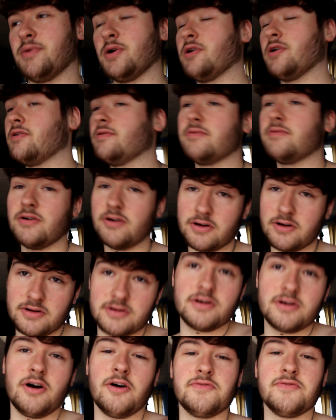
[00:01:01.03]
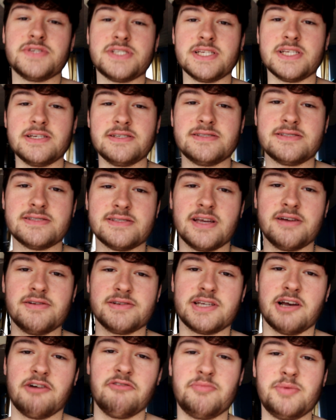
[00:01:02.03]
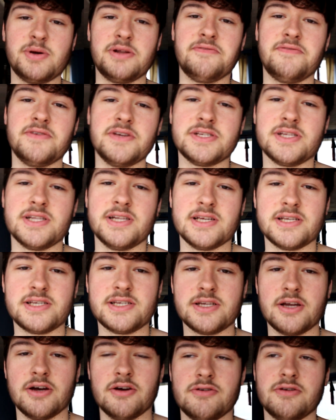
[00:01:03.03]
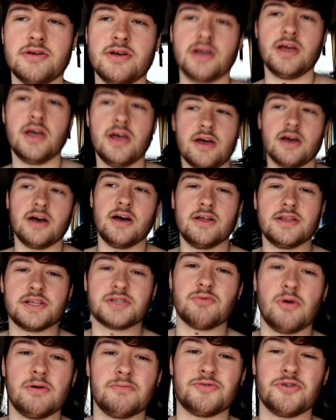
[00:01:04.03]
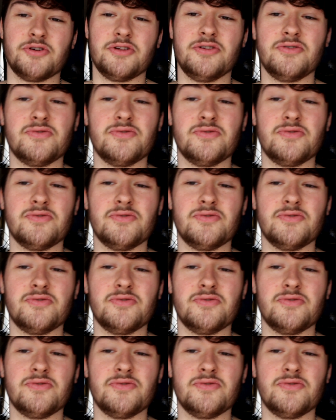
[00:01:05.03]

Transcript: but obviously there is health benefits to this, so uh, that's what I'm doing.